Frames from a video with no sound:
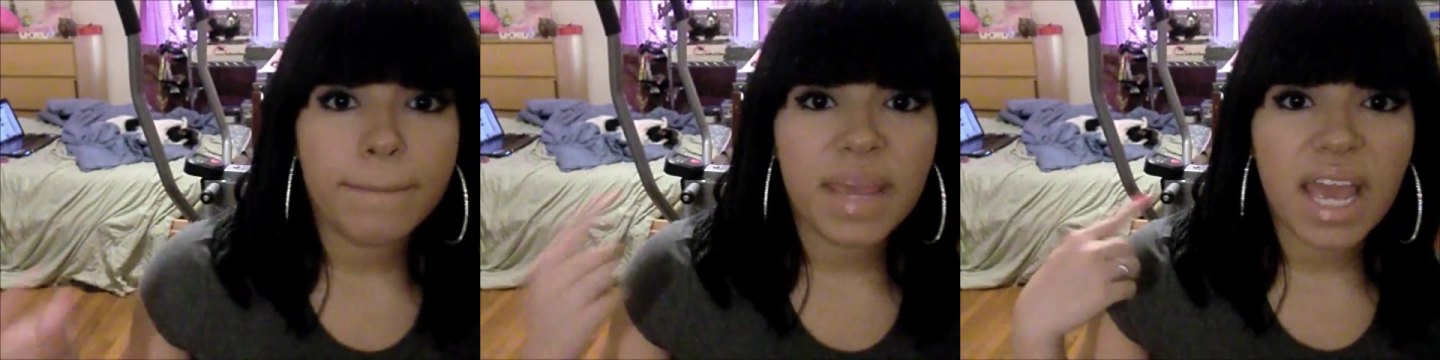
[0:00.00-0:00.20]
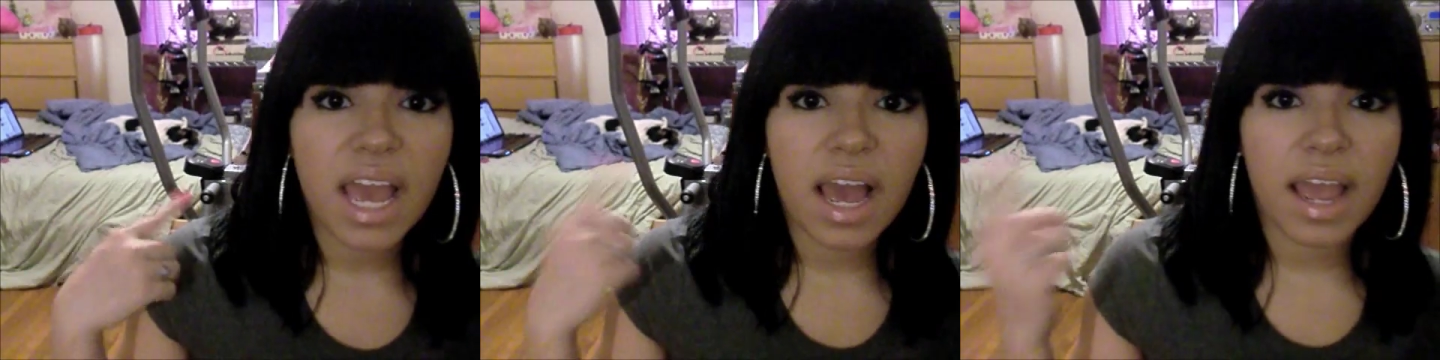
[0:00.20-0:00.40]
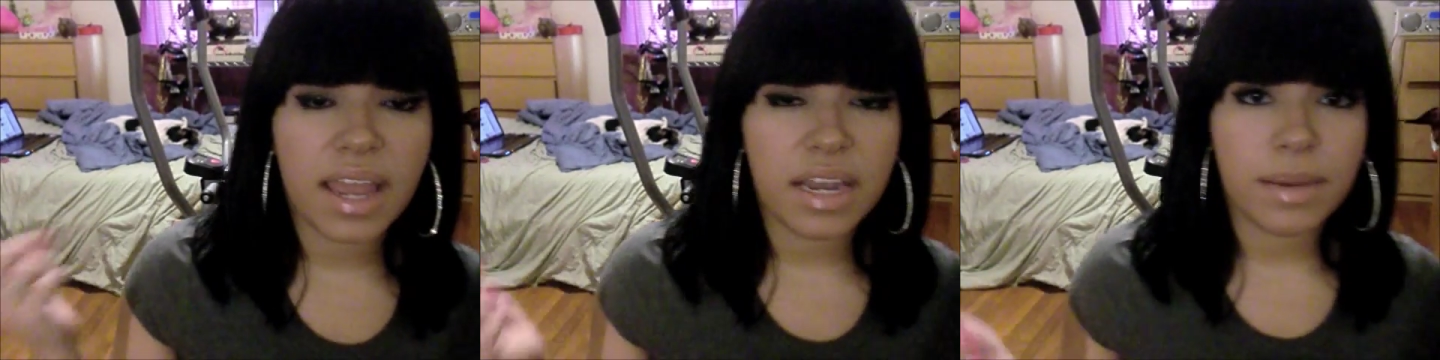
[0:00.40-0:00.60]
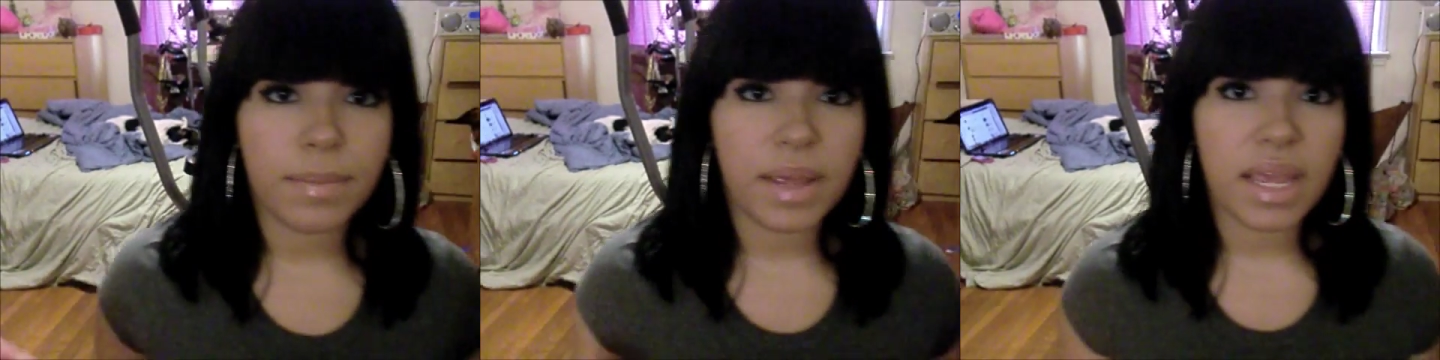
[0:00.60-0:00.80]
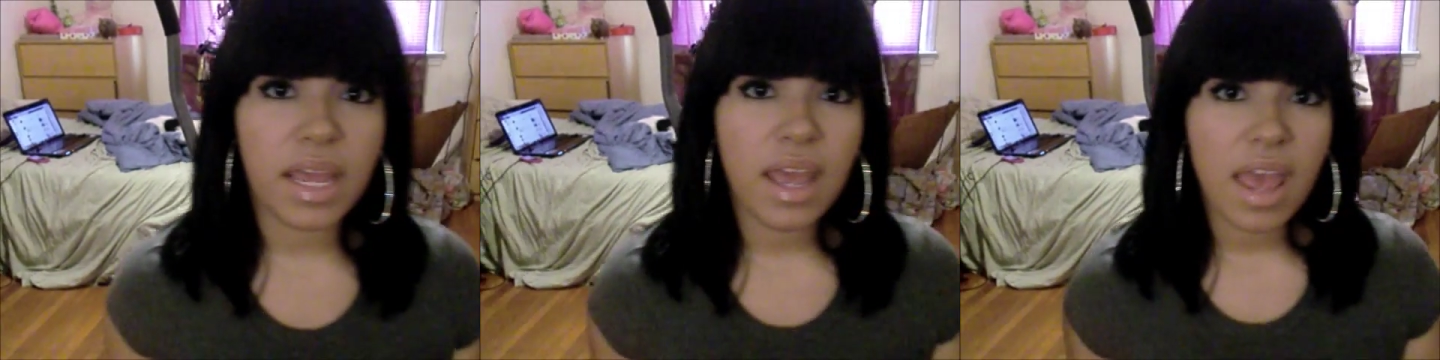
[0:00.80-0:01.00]
behind
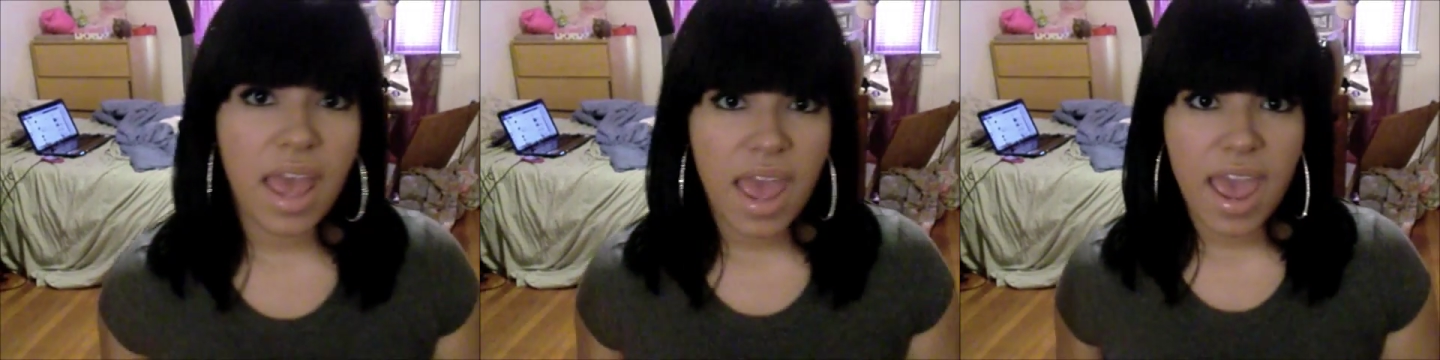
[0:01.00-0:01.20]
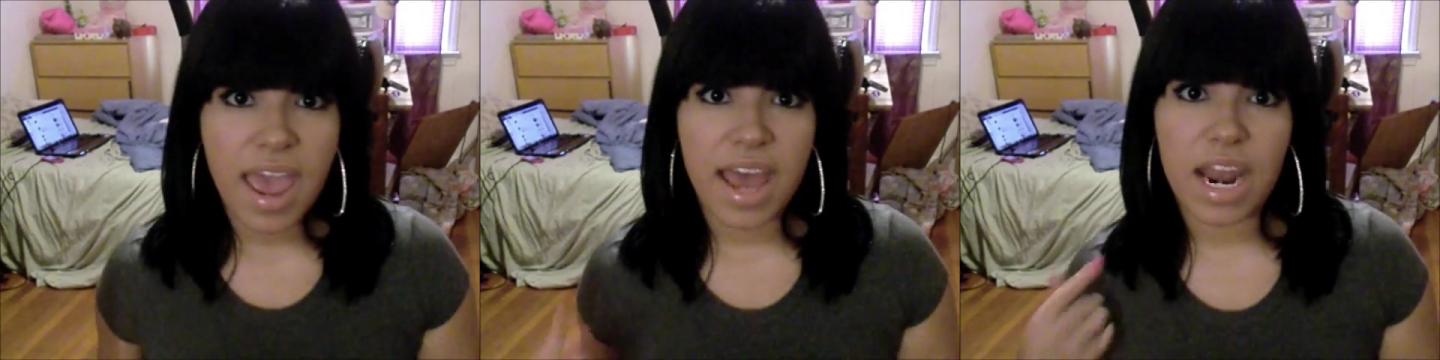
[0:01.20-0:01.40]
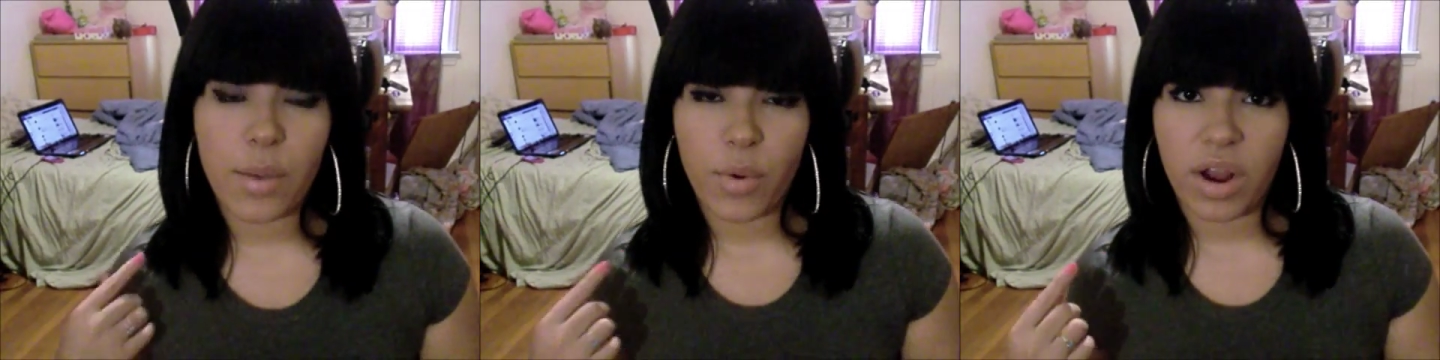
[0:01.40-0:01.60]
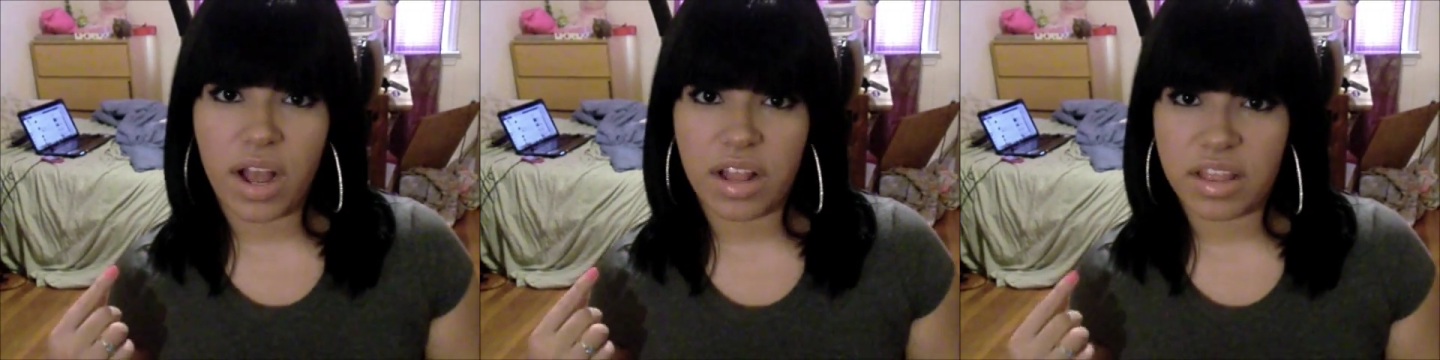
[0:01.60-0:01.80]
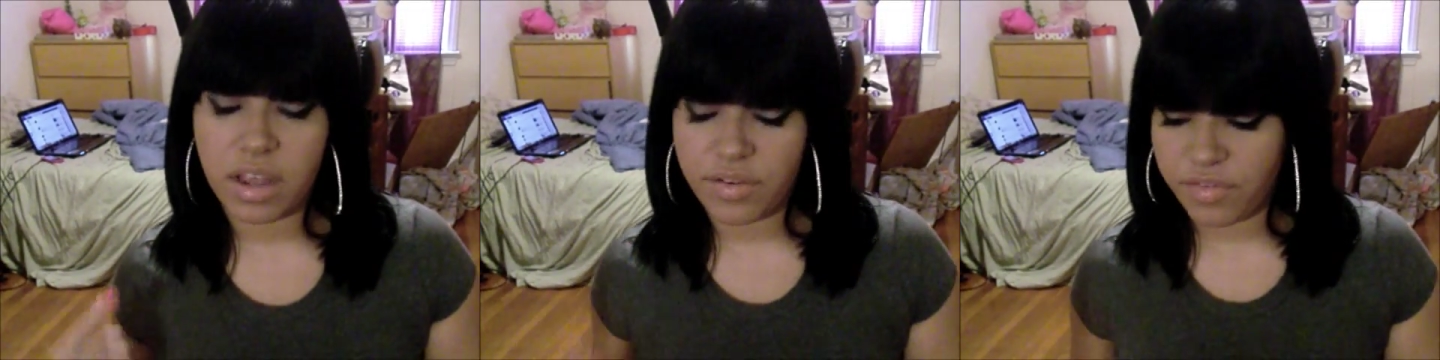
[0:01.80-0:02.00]
me and I work
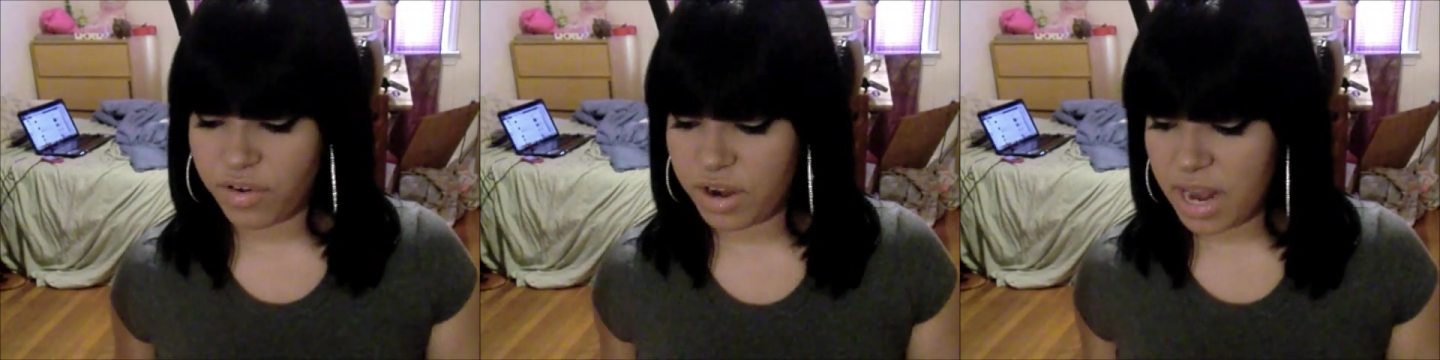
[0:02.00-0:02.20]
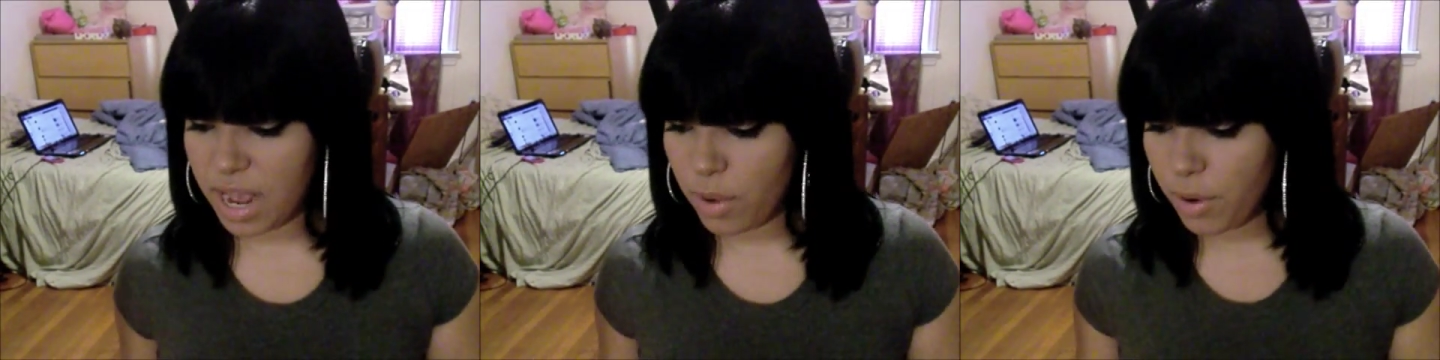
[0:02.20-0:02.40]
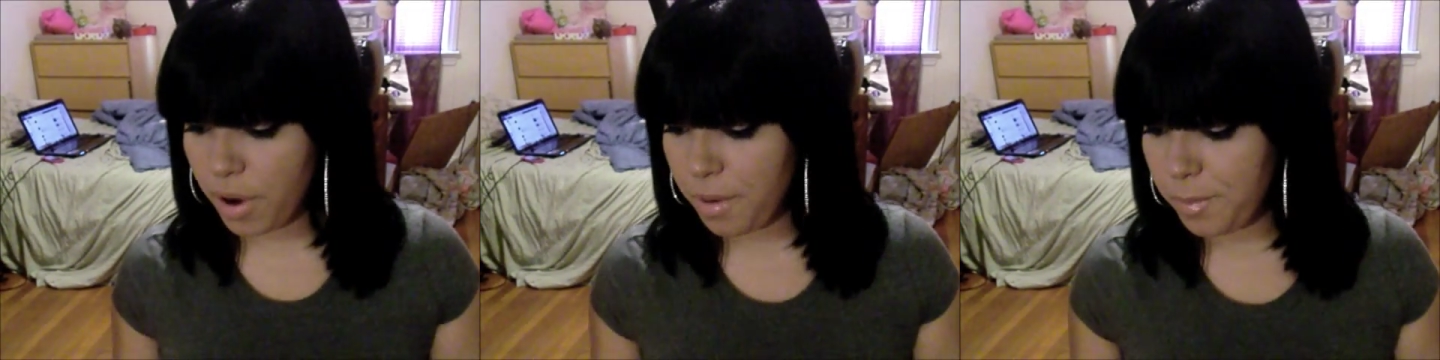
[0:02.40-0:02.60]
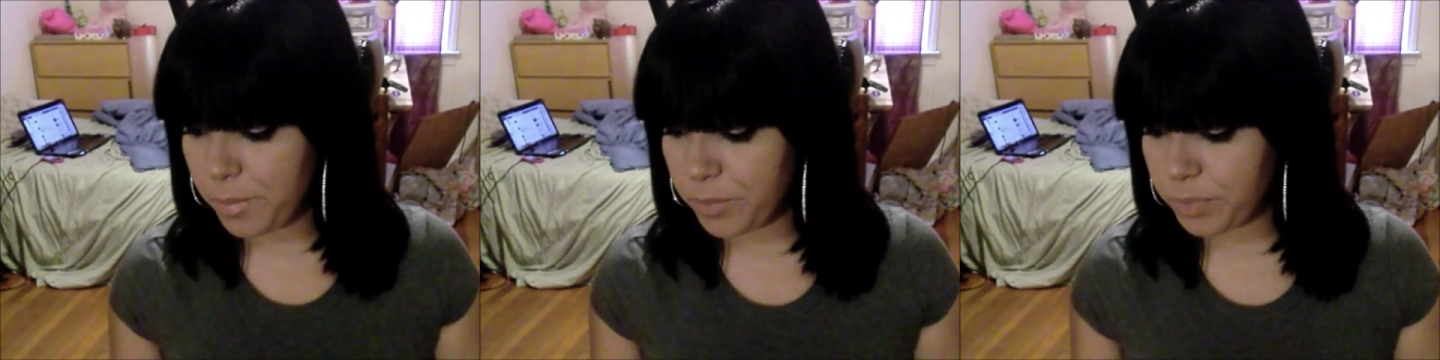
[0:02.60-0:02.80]
out there for an hour.